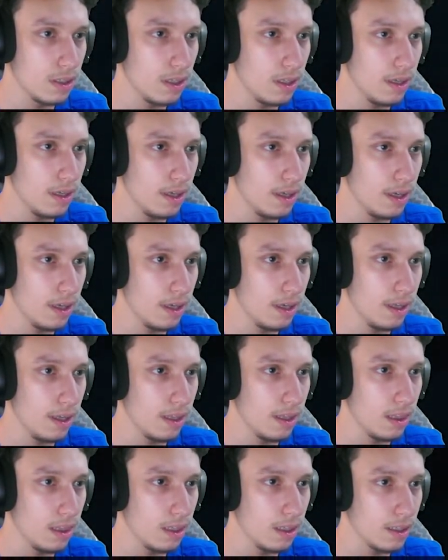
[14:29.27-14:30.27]

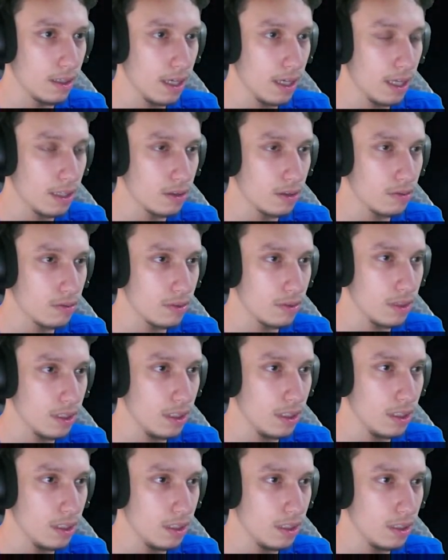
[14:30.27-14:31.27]
And look at
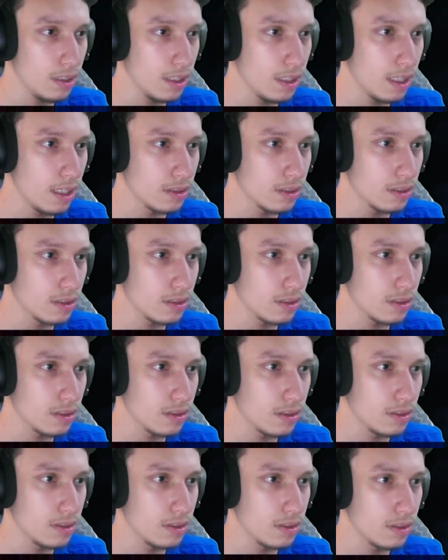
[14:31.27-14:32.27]
three. Yes.
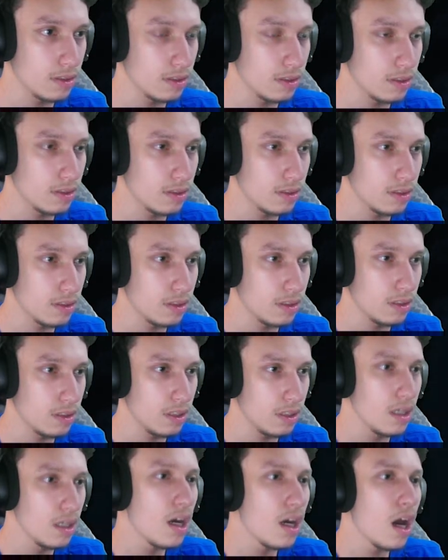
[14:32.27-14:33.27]

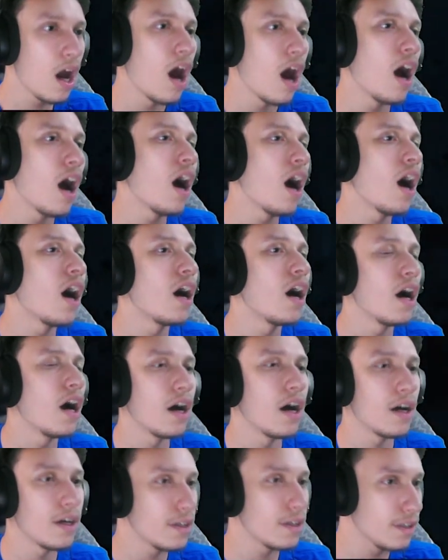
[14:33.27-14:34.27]
Ah.
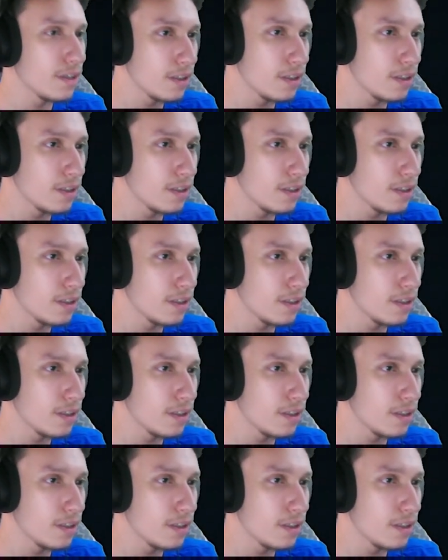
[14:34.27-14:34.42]
Oh.